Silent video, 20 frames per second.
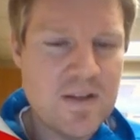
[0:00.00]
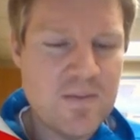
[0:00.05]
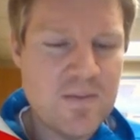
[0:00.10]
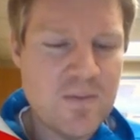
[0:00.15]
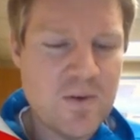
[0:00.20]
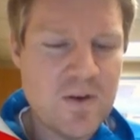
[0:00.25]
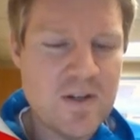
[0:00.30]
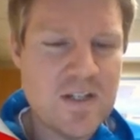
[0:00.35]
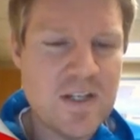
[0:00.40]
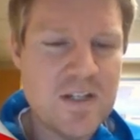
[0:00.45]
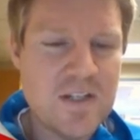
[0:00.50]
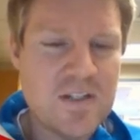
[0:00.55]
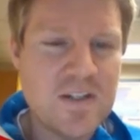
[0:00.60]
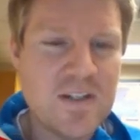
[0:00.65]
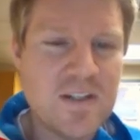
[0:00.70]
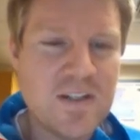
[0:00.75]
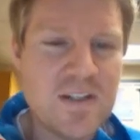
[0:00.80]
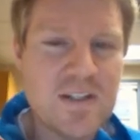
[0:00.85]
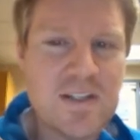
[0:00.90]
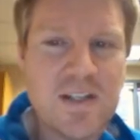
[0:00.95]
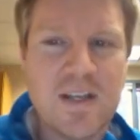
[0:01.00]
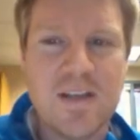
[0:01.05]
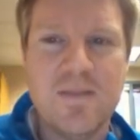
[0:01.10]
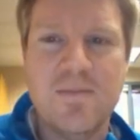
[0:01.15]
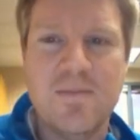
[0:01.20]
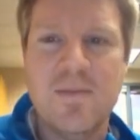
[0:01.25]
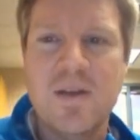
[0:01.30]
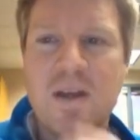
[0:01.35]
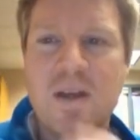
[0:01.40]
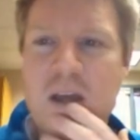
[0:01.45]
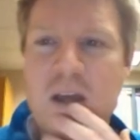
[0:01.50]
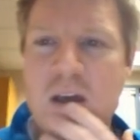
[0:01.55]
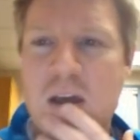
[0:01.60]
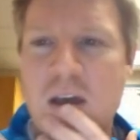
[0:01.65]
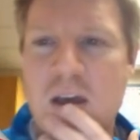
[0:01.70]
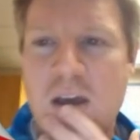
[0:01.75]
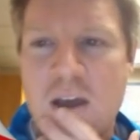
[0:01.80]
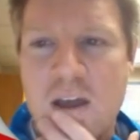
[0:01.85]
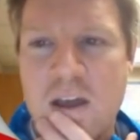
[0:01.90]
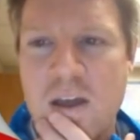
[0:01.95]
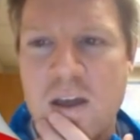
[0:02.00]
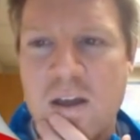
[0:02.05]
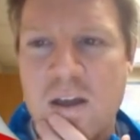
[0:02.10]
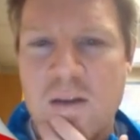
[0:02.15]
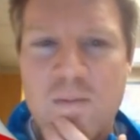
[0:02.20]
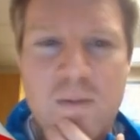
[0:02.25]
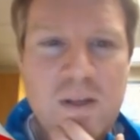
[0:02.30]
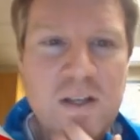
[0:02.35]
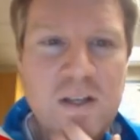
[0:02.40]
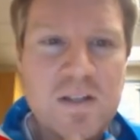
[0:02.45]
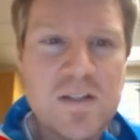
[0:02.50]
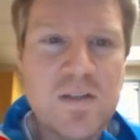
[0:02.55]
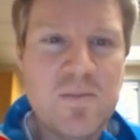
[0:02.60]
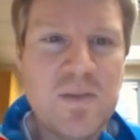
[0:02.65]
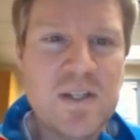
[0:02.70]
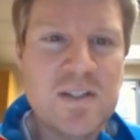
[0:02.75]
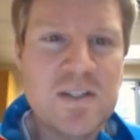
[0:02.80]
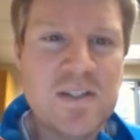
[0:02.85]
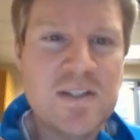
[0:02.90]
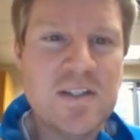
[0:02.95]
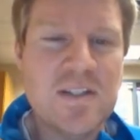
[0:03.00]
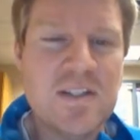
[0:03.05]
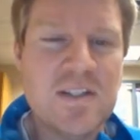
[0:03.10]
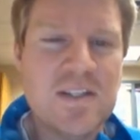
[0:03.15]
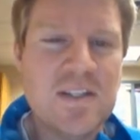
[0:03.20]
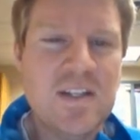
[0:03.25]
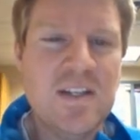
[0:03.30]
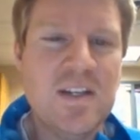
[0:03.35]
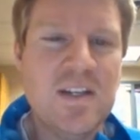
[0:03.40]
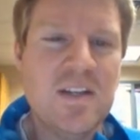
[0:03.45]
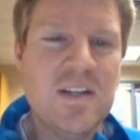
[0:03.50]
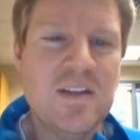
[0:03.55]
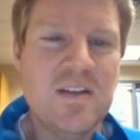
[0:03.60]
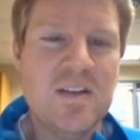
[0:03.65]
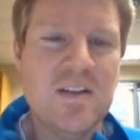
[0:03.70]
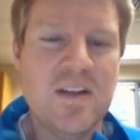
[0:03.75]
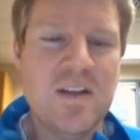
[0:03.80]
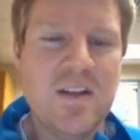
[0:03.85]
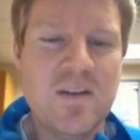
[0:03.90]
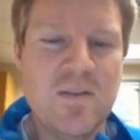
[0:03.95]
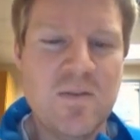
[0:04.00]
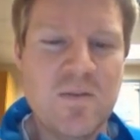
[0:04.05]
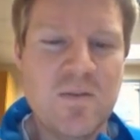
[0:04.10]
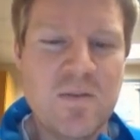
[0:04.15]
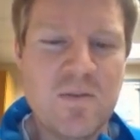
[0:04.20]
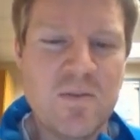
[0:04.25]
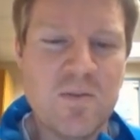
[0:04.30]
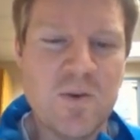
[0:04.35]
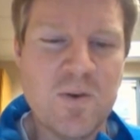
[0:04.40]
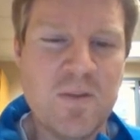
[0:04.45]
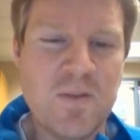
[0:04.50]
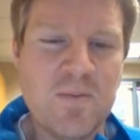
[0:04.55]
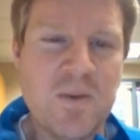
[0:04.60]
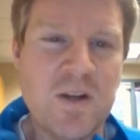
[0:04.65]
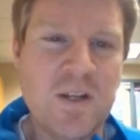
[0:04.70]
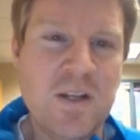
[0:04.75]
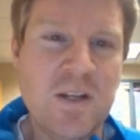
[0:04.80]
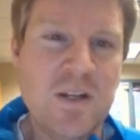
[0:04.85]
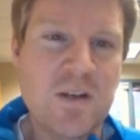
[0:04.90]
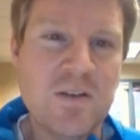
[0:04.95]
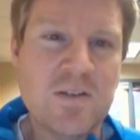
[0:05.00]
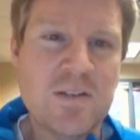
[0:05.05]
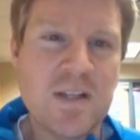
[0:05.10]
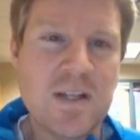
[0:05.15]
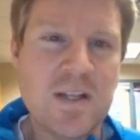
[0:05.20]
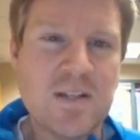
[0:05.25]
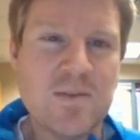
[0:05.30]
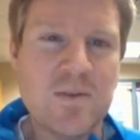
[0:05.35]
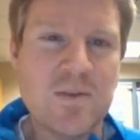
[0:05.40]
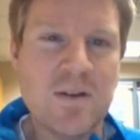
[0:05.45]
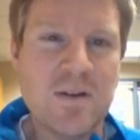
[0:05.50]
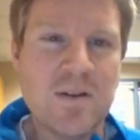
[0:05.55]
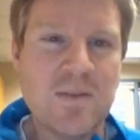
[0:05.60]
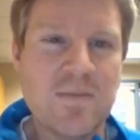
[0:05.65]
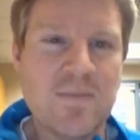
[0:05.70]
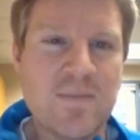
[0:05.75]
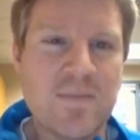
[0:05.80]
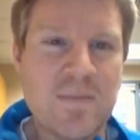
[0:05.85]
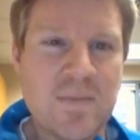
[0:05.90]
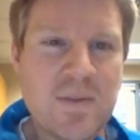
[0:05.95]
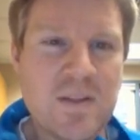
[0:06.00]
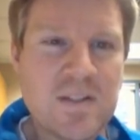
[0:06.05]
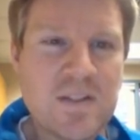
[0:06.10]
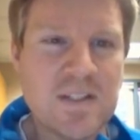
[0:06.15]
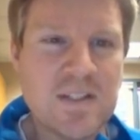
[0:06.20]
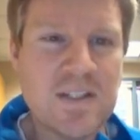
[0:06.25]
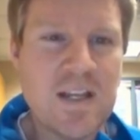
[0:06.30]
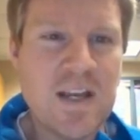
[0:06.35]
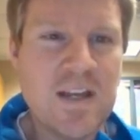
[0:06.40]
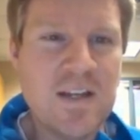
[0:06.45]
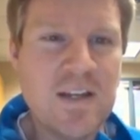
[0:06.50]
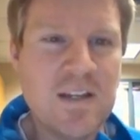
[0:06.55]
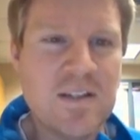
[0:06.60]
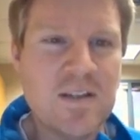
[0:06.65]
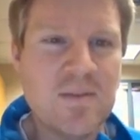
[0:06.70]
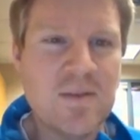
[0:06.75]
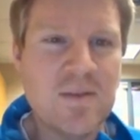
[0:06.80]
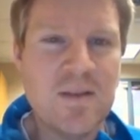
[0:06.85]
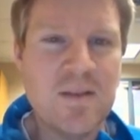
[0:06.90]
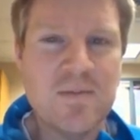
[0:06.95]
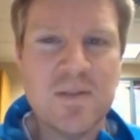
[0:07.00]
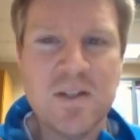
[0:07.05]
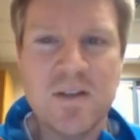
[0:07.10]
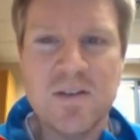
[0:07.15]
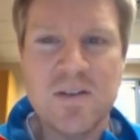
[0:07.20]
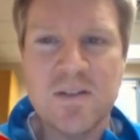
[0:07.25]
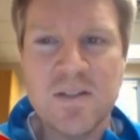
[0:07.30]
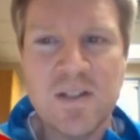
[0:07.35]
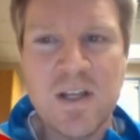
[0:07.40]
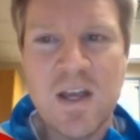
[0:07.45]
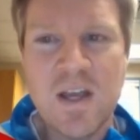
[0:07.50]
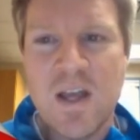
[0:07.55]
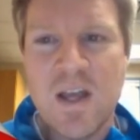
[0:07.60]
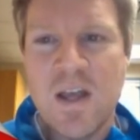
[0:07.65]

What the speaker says: more attention at the time because the businesses need it, and where the money goes, that's where society sometimes goes.